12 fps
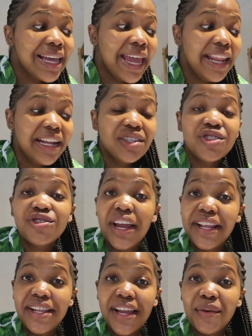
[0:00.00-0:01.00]
Hitting a
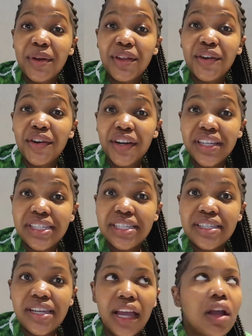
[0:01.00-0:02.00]
Straight Lick with a Crooked
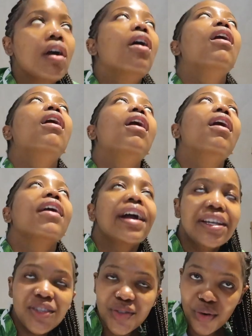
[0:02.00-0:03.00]
Stick. Oh,
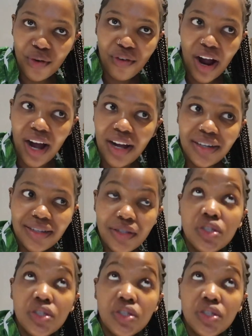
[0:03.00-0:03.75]
guys, Zora.